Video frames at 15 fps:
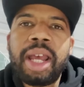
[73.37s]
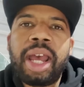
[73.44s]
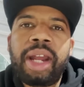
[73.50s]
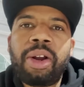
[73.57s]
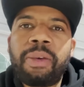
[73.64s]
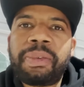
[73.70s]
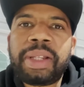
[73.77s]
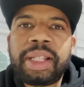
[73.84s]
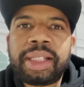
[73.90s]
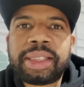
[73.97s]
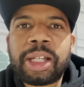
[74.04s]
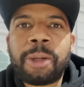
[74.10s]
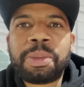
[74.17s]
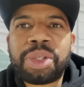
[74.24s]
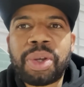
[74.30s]
And hopefully this
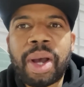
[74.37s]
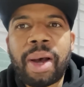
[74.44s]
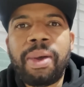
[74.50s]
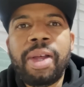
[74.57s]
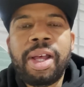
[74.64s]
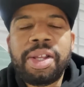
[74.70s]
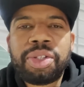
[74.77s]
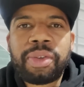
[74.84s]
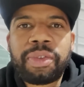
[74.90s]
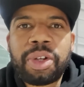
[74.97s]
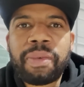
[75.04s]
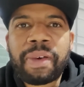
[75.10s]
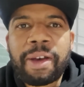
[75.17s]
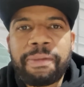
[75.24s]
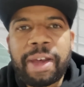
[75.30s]
helps you out. So if you do
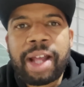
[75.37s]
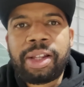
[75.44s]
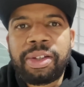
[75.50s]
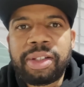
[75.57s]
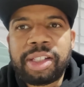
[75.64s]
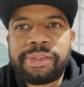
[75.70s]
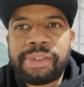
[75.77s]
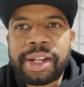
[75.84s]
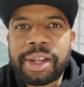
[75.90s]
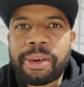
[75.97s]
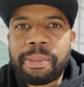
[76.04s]
find value in this video,